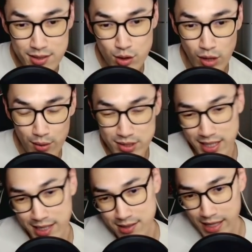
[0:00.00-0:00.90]
So I would
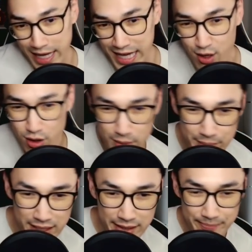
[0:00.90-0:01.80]
say it's an A or a
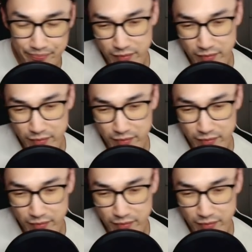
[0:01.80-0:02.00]
B.